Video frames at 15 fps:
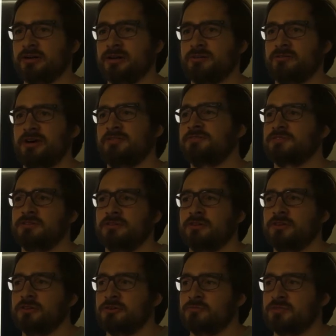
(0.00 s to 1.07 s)
the ref. So
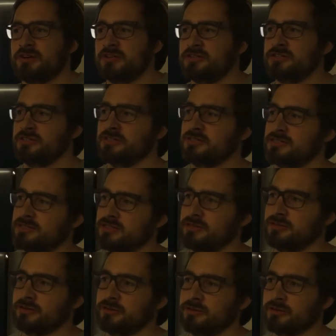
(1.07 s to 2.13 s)
all your branches
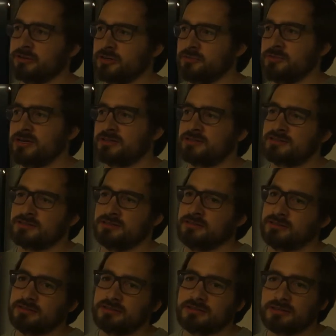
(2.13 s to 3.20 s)
and your commits
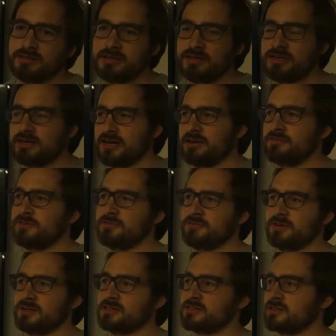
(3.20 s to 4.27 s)
and
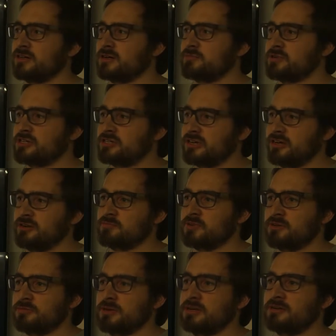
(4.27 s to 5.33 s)
everything is gonna be shared
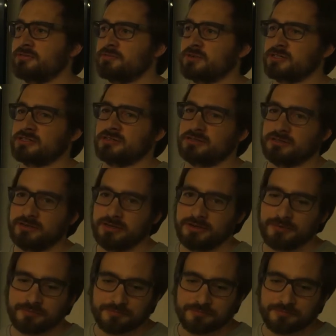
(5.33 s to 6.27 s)
between the repository.